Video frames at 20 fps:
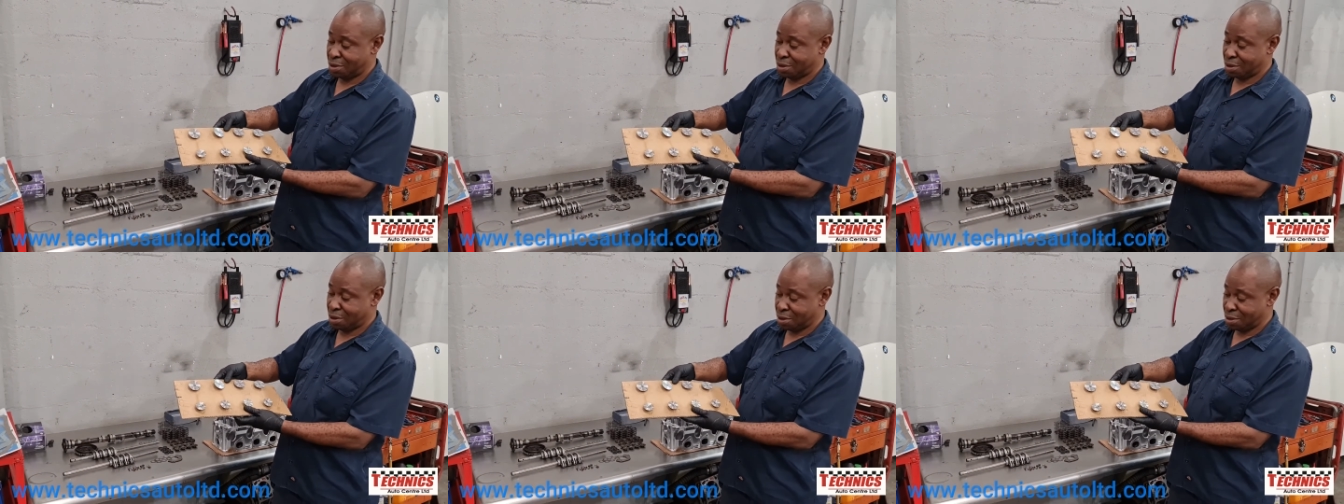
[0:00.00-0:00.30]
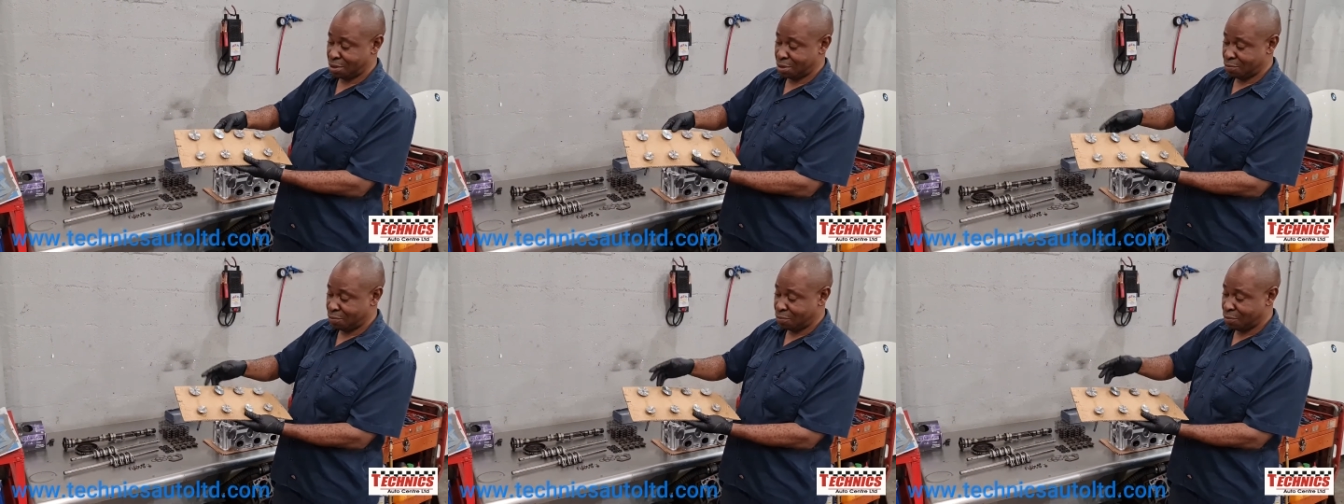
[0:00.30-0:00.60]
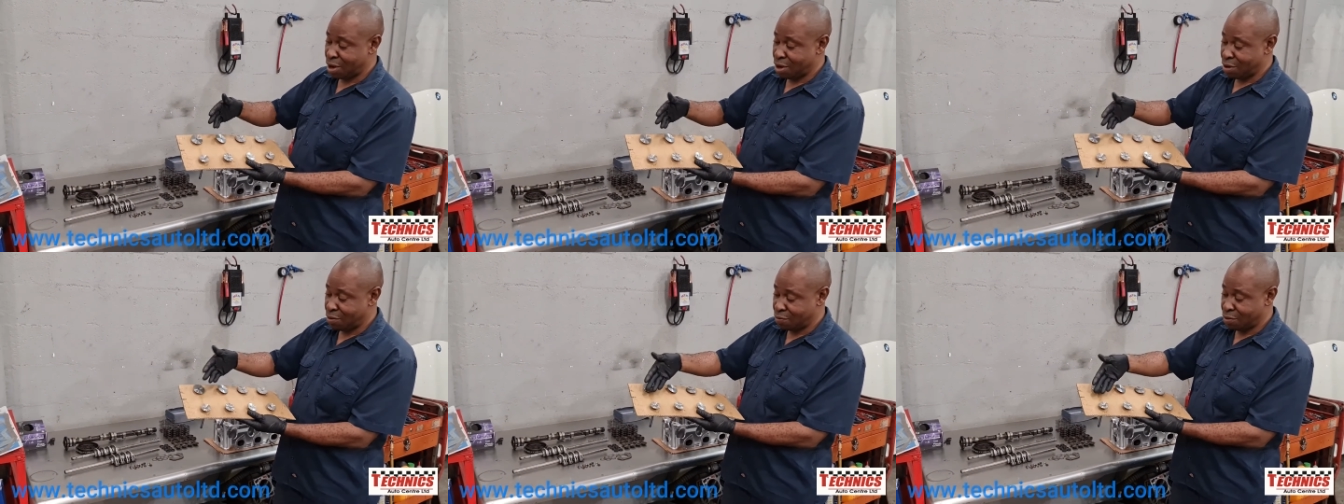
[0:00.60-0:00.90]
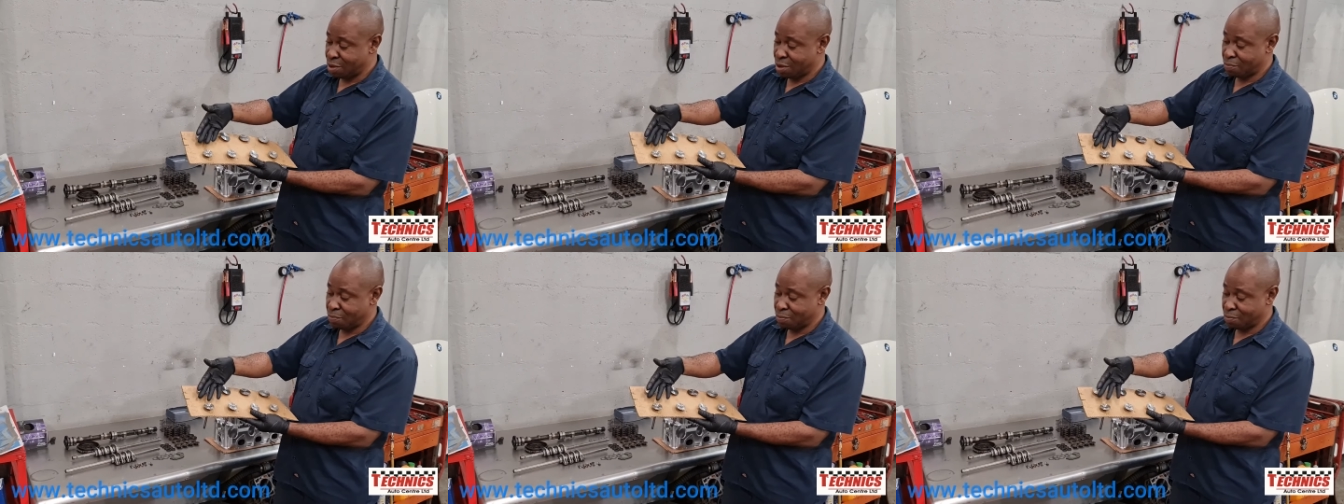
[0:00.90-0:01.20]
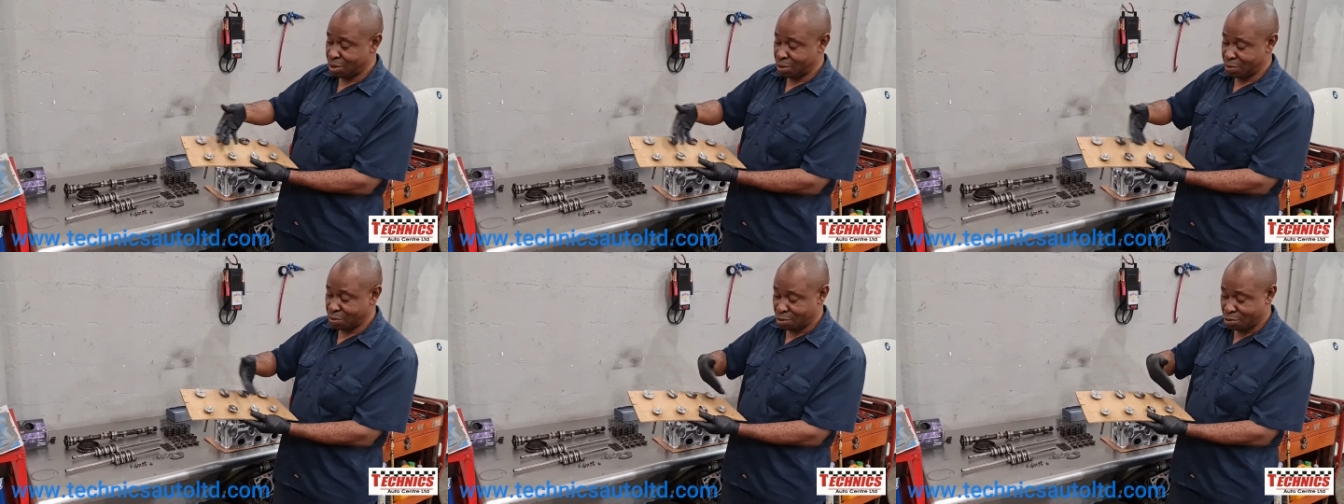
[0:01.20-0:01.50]
and the valve them
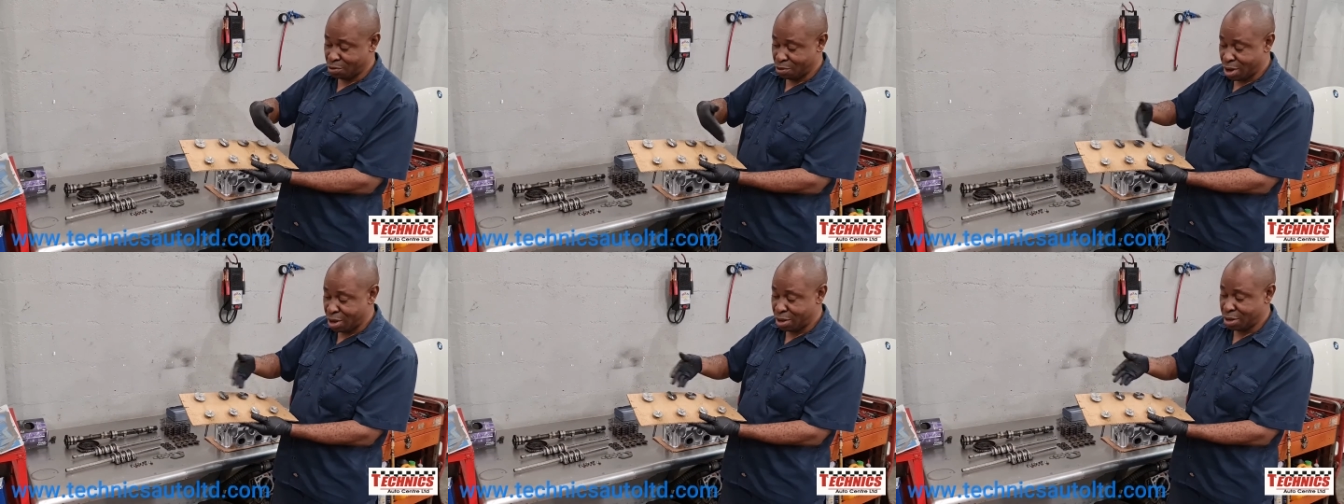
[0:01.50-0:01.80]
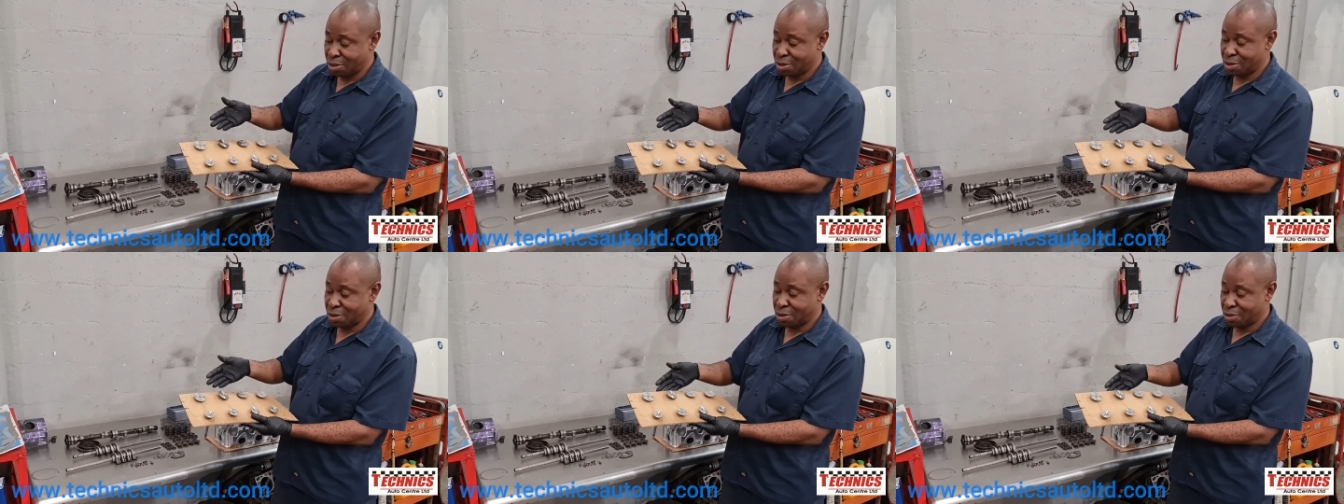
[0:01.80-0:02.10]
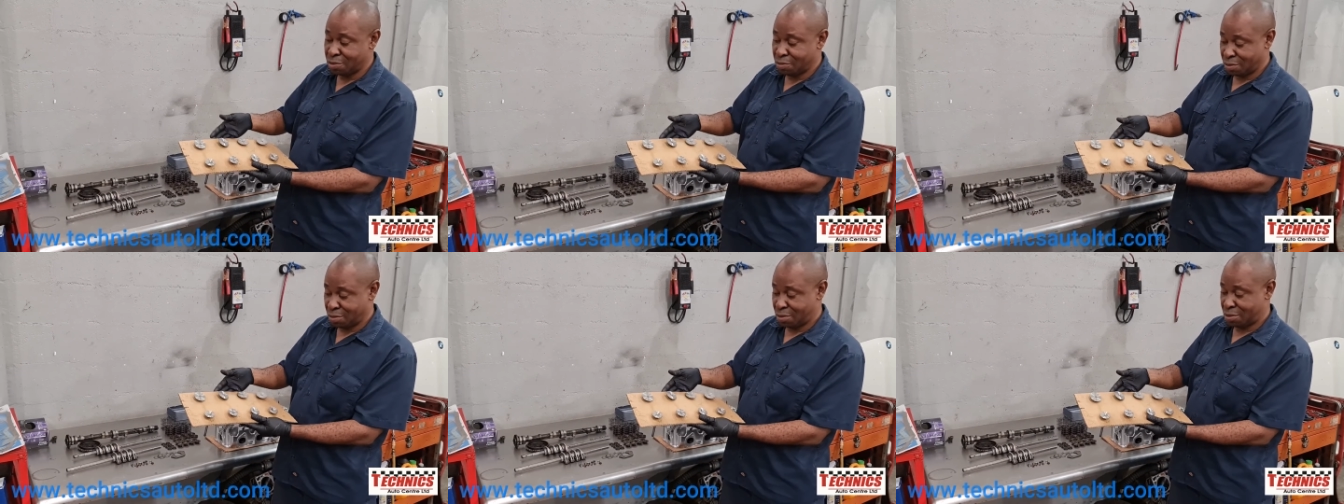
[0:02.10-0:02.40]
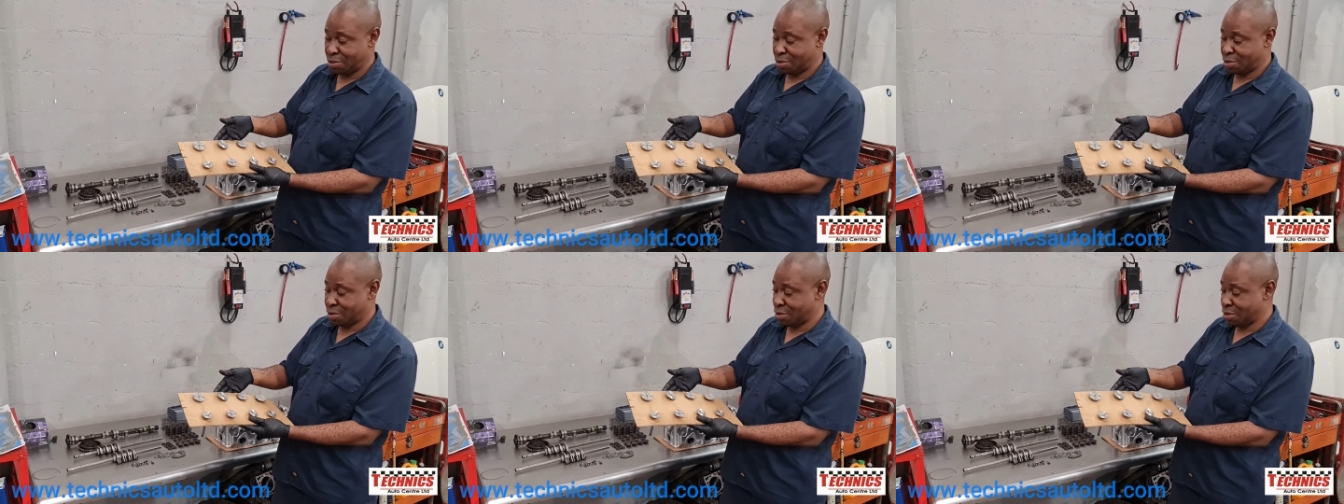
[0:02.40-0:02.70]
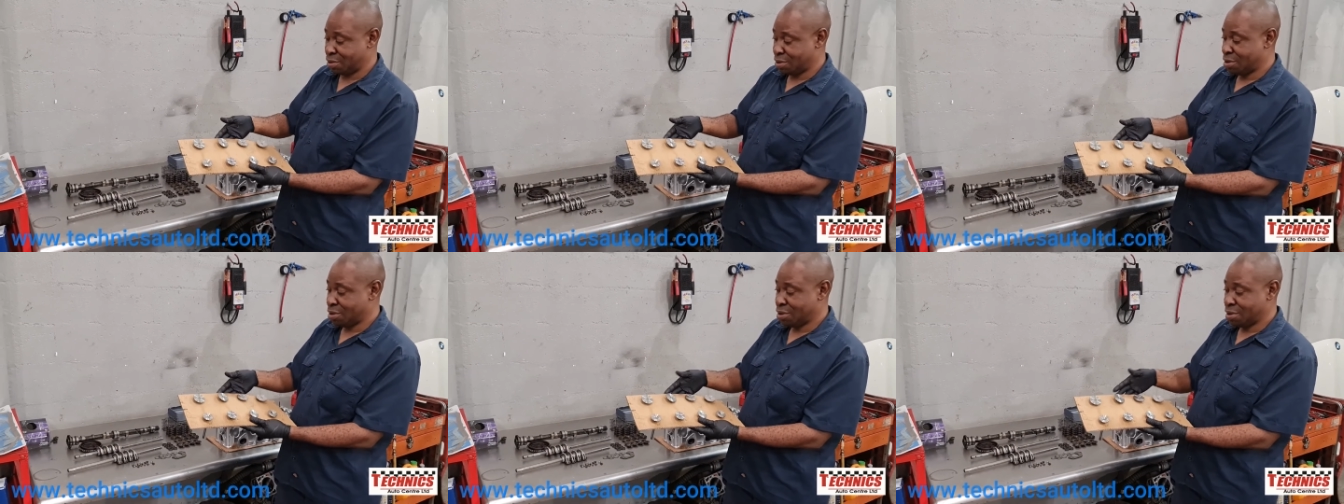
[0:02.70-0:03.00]
been grind and everything,
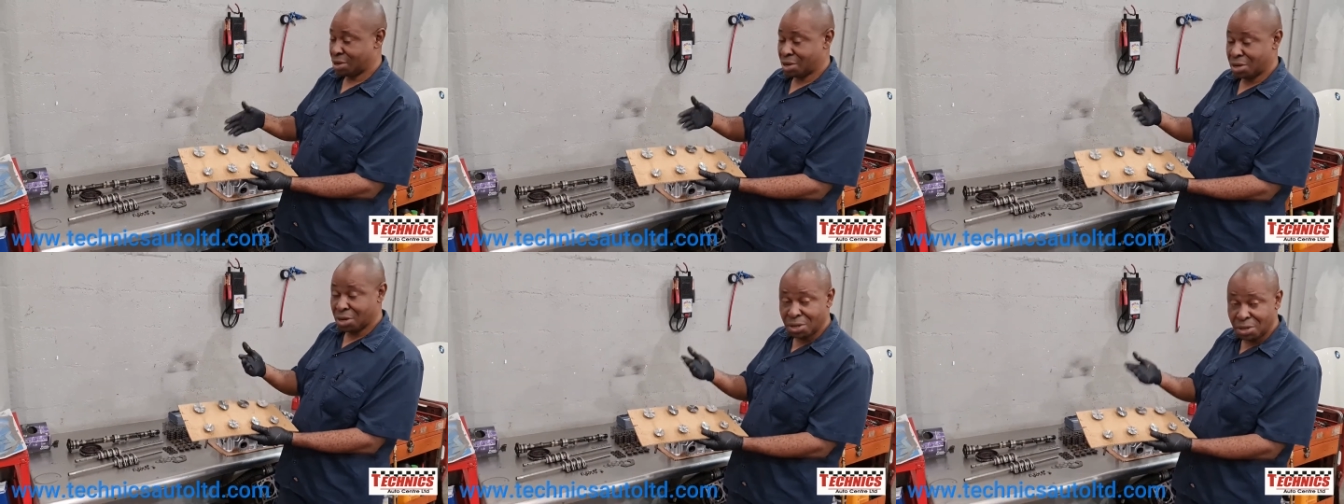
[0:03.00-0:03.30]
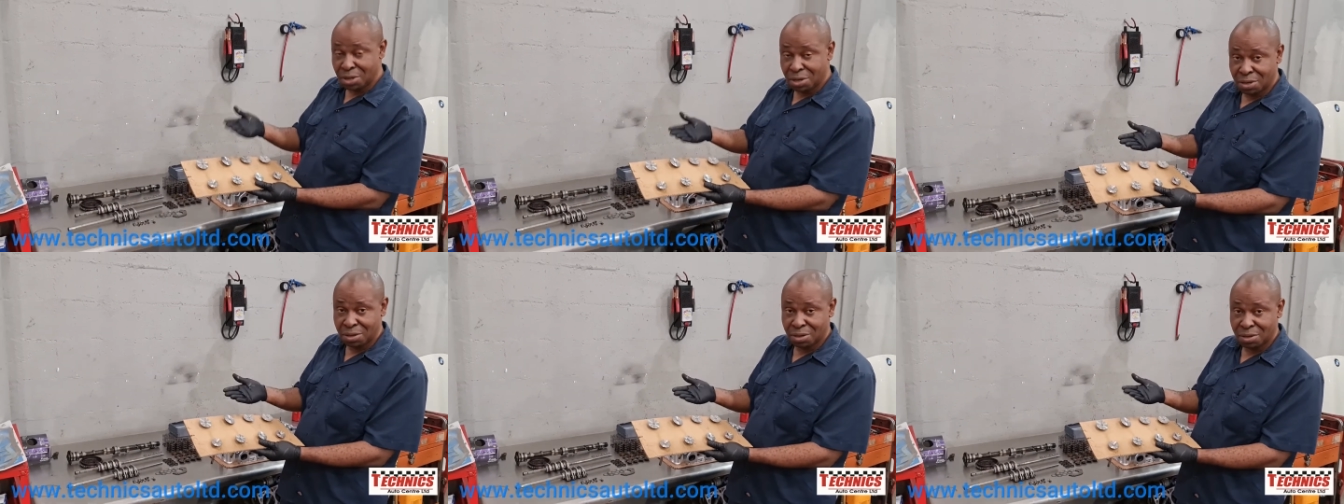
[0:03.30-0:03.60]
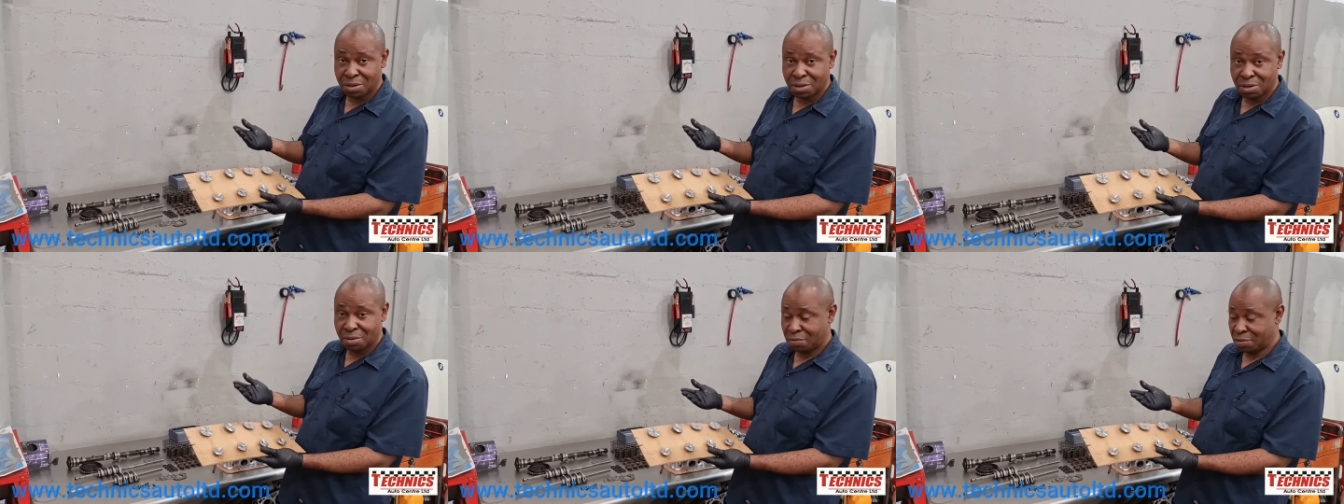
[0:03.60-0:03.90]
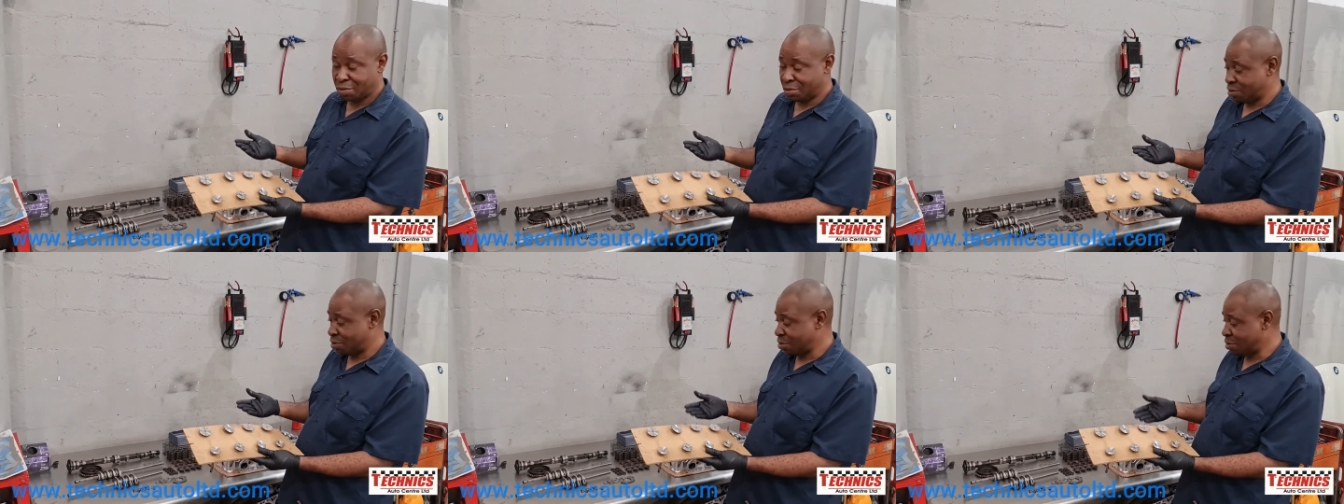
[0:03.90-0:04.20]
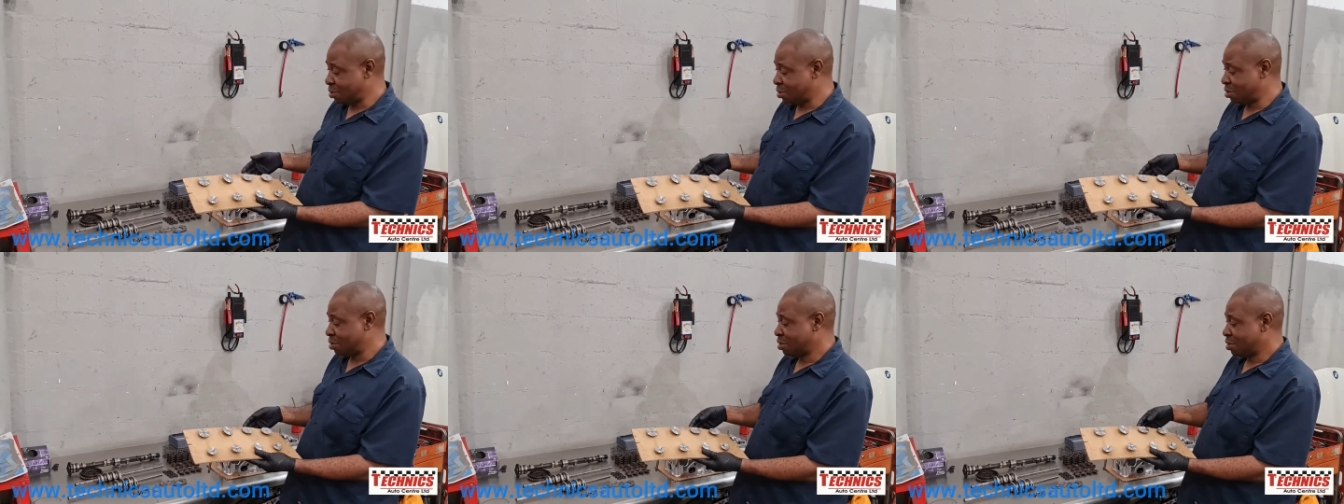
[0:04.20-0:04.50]
clean and everything,